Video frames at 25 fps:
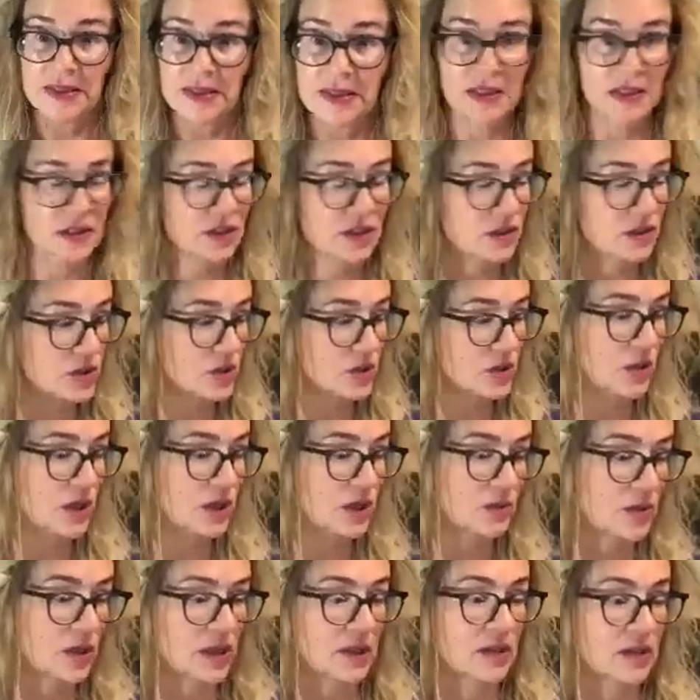that they're
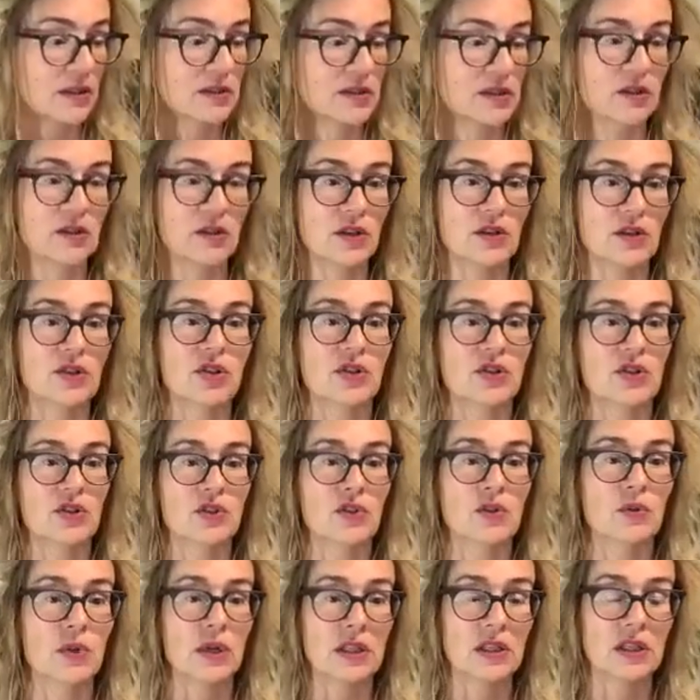doing reels and you're just
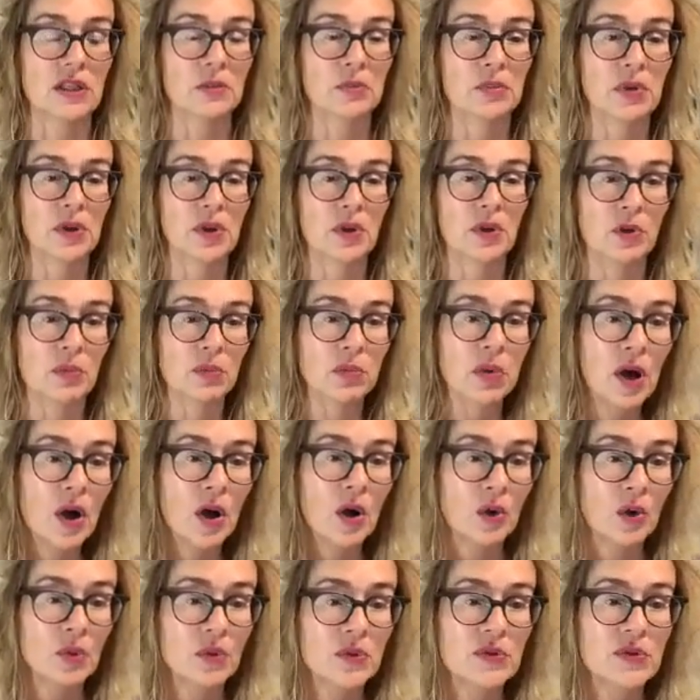doing typical
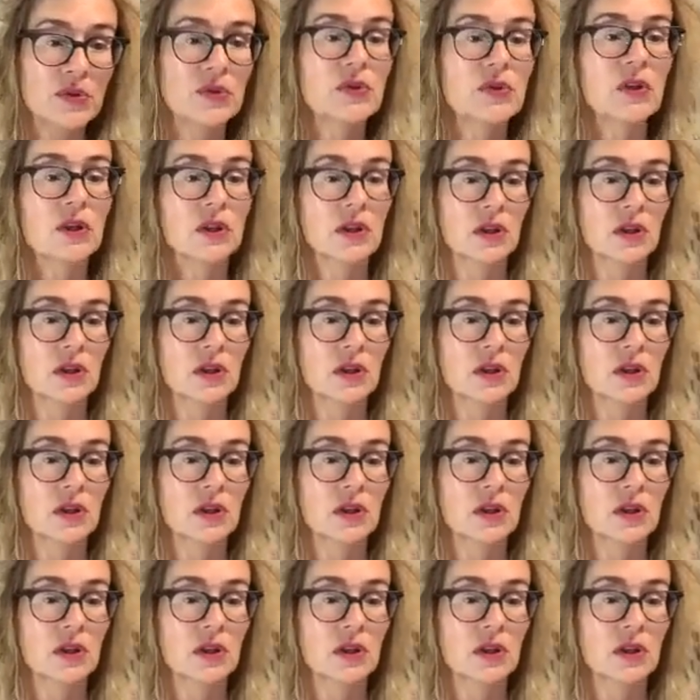posts.